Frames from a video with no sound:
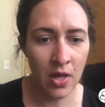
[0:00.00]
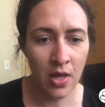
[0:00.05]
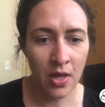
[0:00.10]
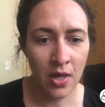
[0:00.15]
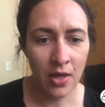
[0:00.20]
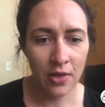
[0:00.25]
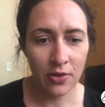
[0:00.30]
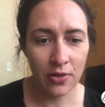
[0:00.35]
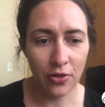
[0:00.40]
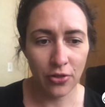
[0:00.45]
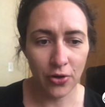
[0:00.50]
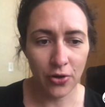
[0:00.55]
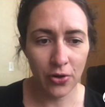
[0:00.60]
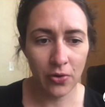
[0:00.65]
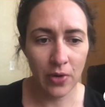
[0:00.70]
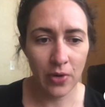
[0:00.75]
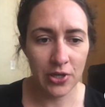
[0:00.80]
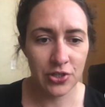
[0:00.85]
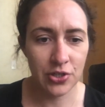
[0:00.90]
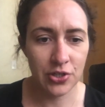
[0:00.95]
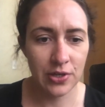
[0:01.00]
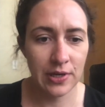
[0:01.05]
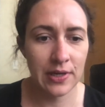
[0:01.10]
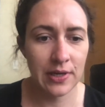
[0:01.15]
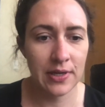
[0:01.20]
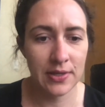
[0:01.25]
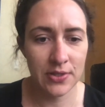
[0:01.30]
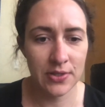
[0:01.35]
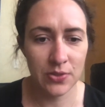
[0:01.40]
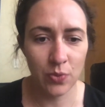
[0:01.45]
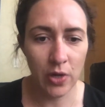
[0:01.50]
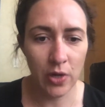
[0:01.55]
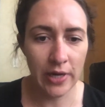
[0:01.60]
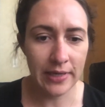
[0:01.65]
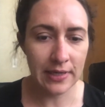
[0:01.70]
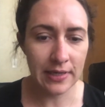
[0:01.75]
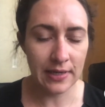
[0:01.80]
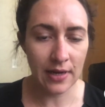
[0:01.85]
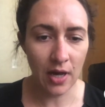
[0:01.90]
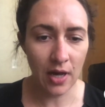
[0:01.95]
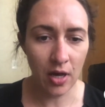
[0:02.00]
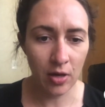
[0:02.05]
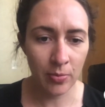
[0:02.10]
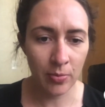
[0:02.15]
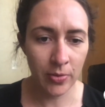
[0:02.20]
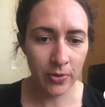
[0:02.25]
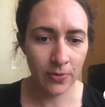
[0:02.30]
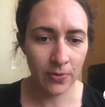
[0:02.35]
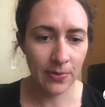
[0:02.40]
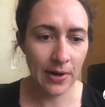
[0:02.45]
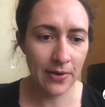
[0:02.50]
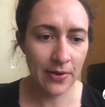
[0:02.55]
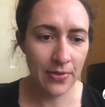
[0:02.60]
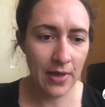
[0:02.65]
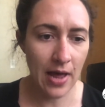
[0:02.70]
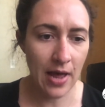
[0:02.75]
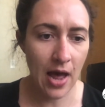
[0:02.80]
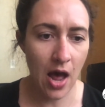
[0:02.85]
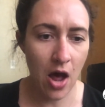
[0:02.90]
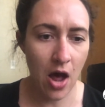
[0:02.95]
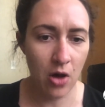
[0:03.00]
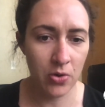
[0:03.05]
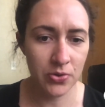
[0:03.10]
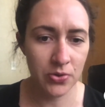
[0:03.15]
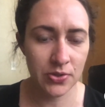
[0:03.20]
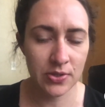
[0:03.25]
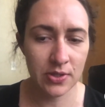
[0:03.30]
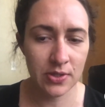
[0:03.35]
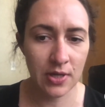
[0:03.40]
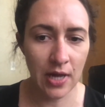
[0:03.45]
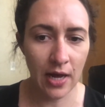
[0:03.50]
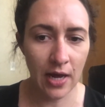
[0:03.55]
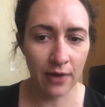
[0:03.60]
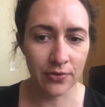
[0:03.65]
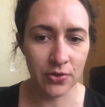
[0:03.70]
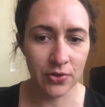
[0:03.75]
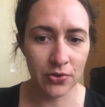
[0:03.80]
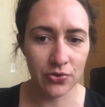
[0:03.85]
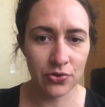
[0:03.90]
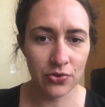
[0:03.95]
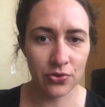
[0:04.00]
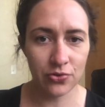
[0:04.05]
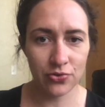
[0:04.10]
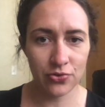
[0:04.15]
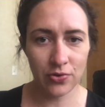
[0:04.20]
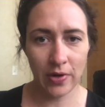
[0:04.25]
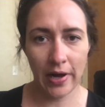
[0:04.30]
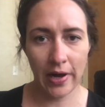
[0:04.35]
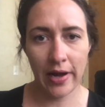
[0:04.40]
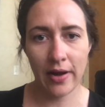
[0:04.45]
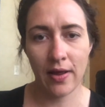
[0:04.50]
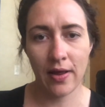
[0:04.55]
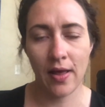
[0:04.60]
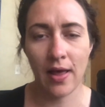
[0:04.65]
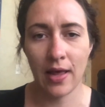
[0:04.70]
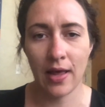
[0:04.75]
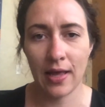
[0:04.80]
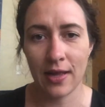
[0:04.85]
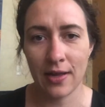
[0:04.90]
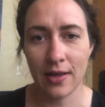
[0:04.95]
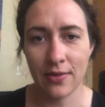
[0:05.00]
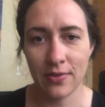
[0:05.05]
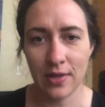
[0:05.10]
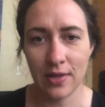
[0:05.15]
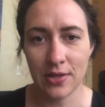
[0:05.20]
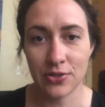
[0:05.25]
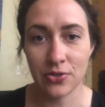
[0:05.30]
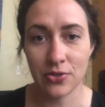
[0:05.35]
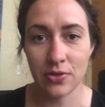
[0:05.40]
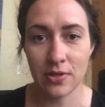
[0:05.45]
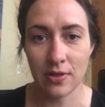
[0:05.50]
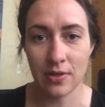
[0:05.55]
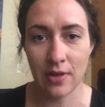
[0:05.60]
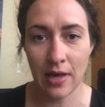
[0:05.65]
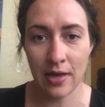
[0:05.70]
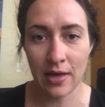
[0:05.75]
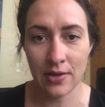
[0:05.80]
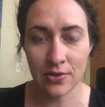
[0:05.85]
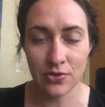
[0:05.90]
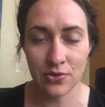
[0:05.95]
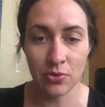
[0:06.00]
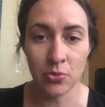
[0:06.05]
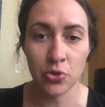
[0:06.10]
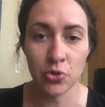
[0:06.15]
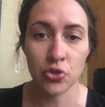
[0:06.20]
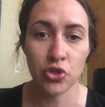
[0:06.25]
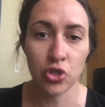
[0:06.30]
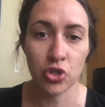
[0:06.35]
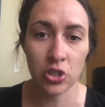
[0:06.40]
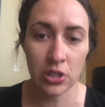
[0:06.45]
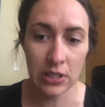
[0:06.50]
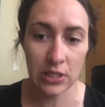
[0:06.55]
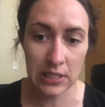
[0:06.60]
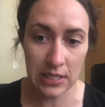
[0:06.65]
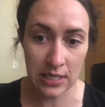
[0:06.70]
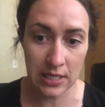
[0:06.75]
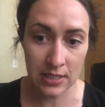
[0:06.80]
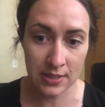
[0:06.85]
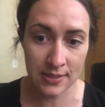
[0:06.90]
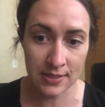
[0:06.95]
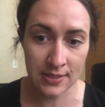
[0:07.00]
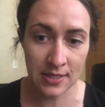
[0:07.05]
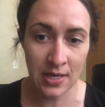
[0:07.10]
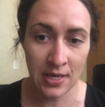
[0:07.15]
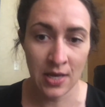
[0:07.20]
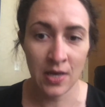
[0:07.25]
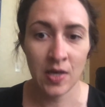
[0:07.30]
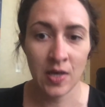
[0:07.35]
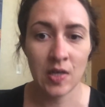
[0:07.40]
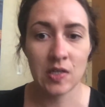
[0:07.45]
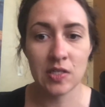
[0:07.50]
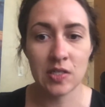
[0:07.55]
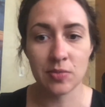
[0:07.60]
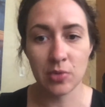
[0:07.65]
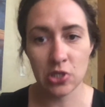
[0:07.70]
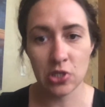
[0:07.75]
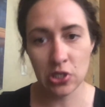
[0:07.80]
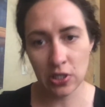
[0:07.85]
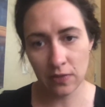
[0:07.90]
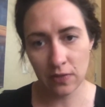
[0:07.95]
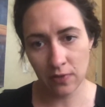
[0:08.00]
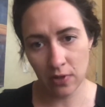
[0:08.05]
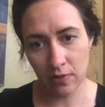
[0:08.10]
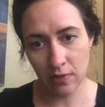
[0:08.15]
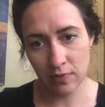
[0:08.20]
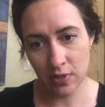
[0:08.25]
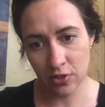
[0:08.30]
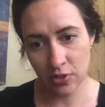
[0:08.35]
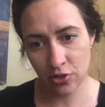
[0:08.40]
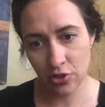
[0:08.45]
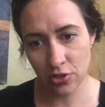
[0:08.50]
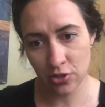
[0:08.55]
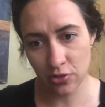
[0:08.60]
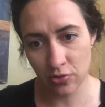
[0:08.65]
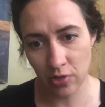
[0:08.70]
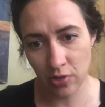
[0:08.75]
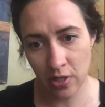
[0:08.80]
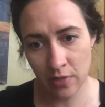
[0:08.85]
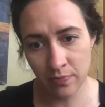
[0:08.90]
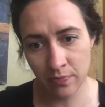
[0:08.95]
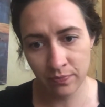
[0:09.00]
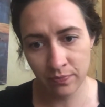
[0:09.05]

The third question is, will I need help around the house after surgery? And the answer to that is almost certainly yes, especially if you have young children.